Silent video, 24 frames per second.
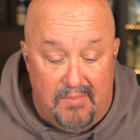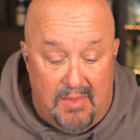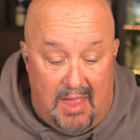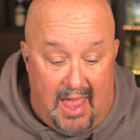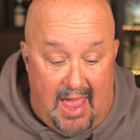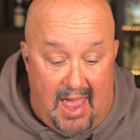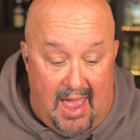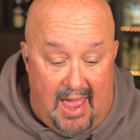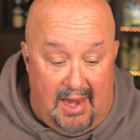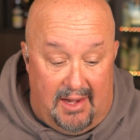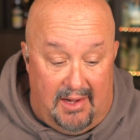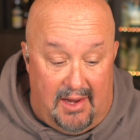
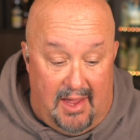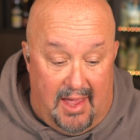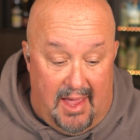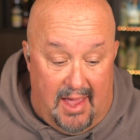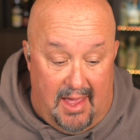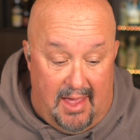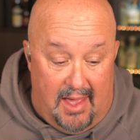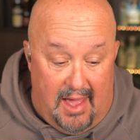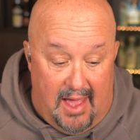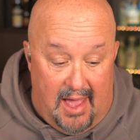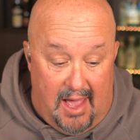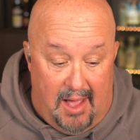And
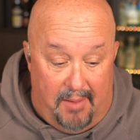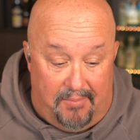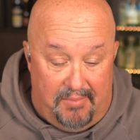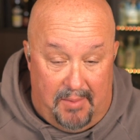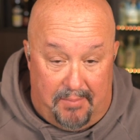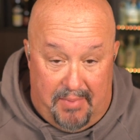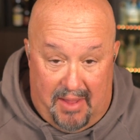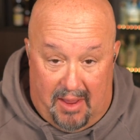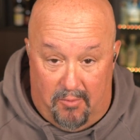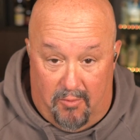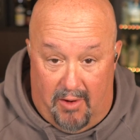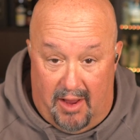the
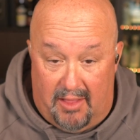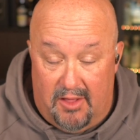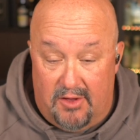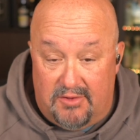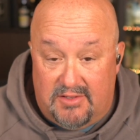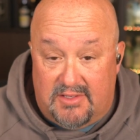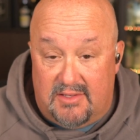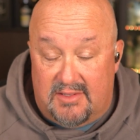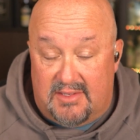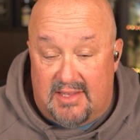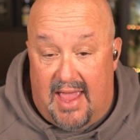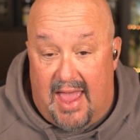
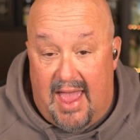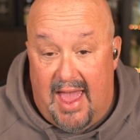Banuelos